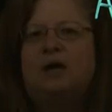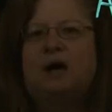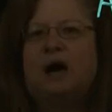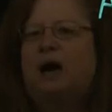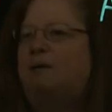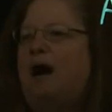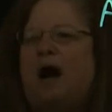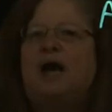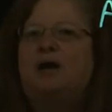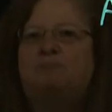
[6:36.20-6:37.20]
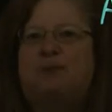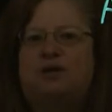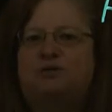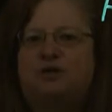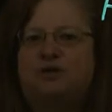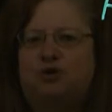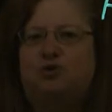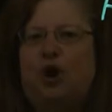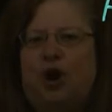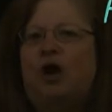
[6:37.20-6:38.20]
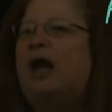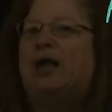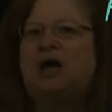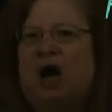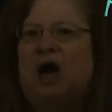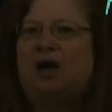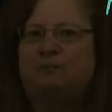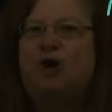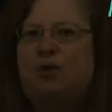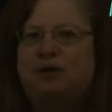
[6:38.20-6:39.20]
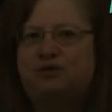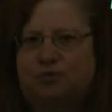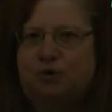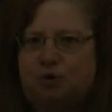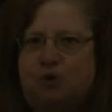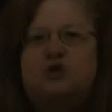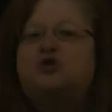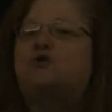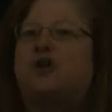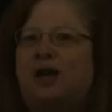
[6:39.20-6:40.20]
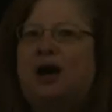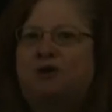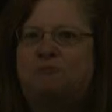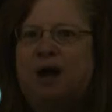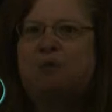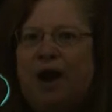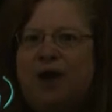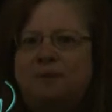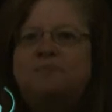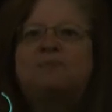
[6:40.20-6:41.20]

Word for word: Uh, I am bigger than you are, and I am going through, so get out of my way.